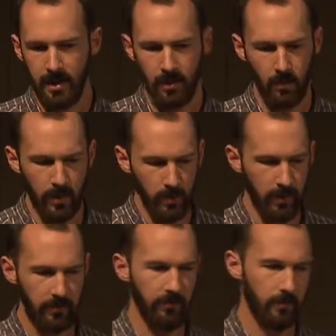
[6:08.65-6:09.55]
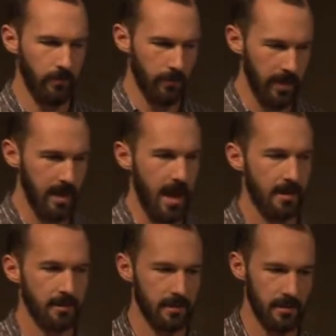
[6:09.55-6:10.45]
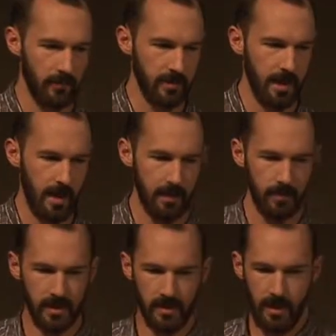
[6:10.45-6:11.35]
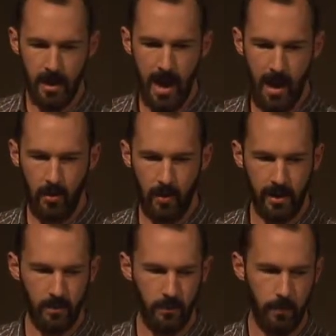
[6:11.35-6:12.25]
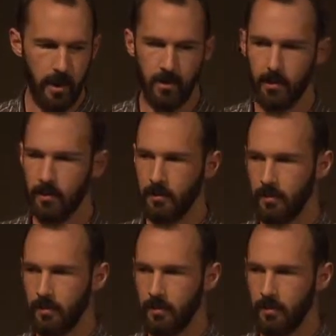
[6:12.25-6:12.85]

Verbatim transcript: we, have been asked several times how we can better